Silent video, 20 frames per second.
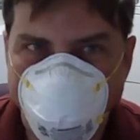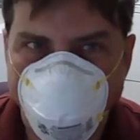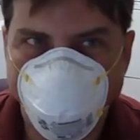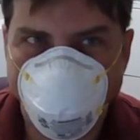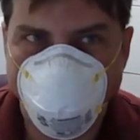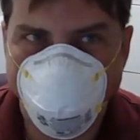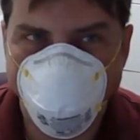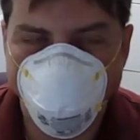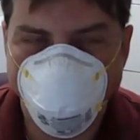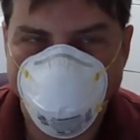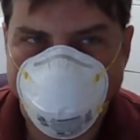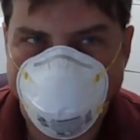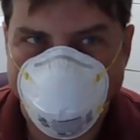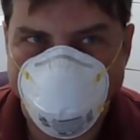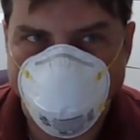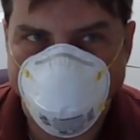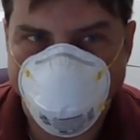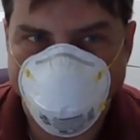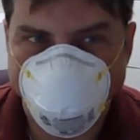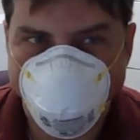you'll probably notice
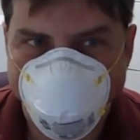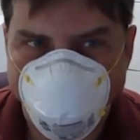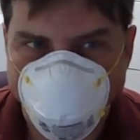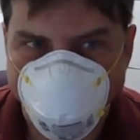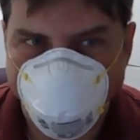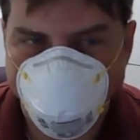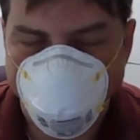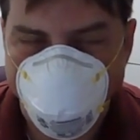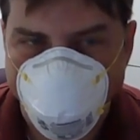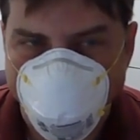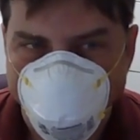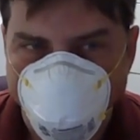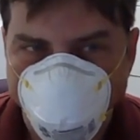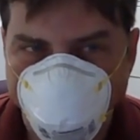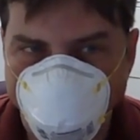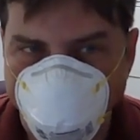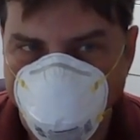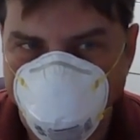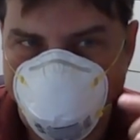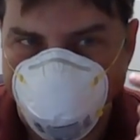is
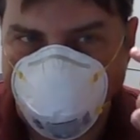when